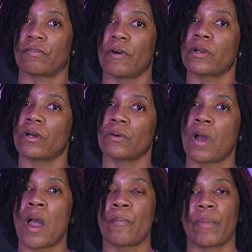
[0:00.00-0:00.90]
photo
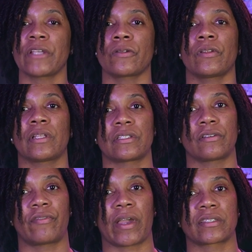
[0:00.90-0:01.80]
based on the lens
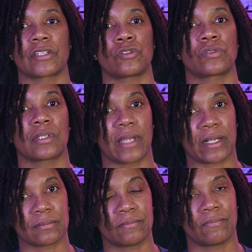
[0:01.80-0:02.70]
effects that you select.
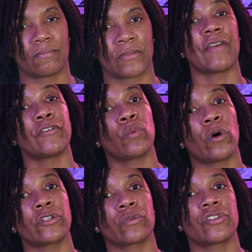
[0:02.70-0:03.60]
If you
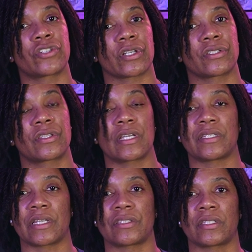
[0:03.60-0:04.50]
want to adjust the
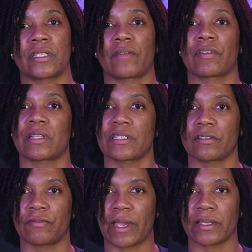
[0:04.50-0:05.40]
intensity of the lens
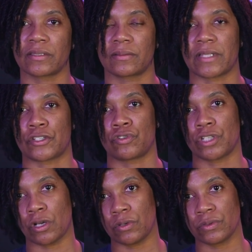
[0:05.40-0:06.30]
effects that you
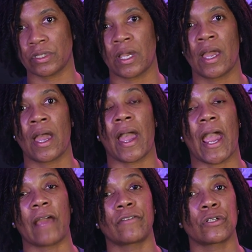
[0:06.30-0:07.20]
chose,
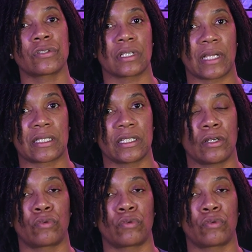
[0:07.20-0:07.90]
after you select it,